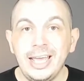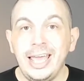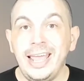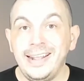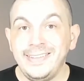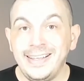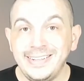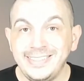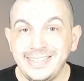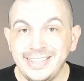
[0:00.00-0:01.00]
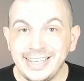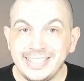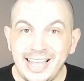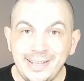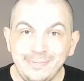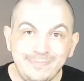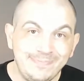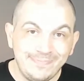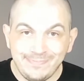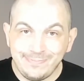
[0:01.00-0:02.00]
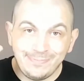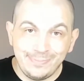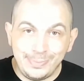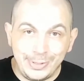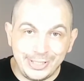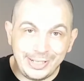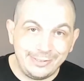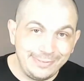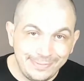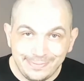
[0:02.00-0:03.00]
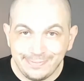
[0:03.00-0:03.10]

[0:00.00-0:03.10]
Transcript: and until next time. Pozdrav.